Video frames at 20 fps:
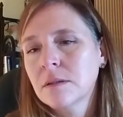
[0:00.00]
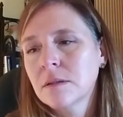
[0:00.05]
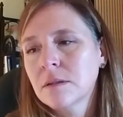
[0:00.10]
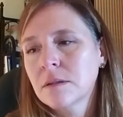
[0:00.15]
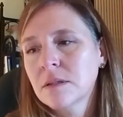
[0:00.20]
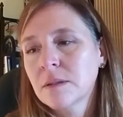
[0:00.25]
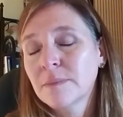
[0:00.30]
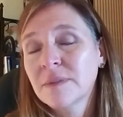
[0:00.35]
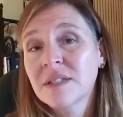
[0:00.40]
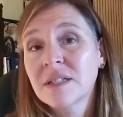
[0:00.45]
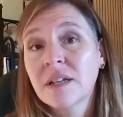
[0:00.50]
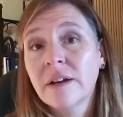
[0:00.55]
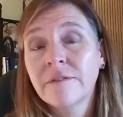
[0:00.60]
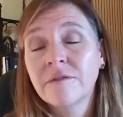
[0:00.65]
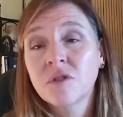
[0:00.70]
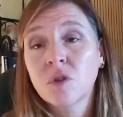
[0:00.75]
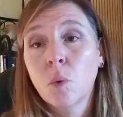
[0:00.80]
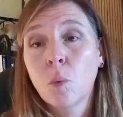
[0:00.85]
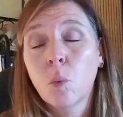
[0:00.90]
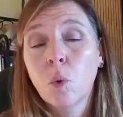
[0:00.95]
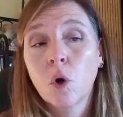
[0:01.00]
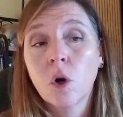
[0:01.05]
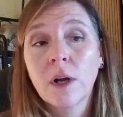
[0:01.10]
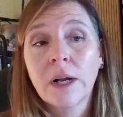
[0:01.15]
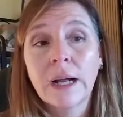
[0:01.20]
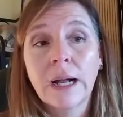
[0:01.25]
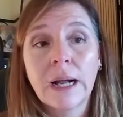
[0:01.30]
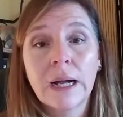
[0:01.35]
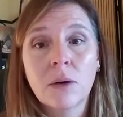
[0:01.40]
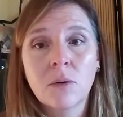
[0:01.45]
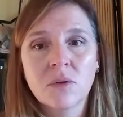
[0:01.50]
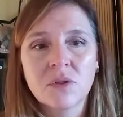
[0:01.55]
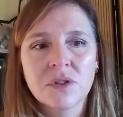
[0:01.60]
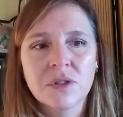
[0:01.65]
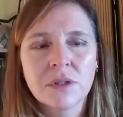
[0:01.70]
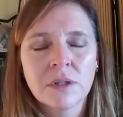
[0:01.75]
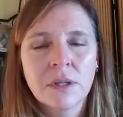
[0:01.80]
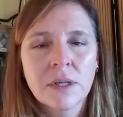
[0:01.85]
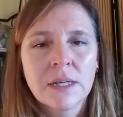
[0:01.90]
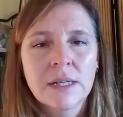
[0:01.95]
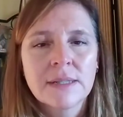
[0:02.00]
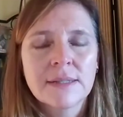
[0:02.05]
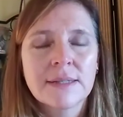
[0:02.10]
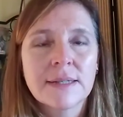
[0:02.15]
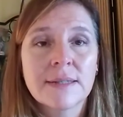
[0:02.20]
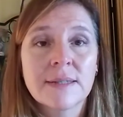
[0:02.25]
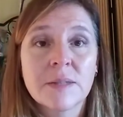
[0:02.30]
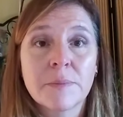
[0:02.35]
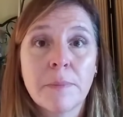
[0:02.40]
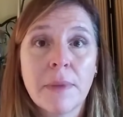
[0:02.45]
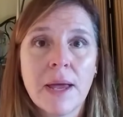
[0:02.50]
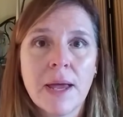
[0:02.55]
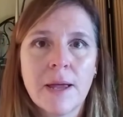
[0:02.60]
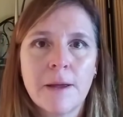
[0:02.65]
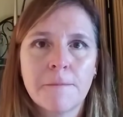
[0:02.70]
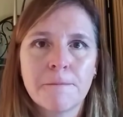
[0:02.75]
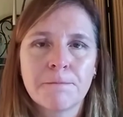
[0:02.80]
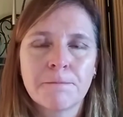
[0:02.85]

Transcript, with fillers: some stuff to work out since May.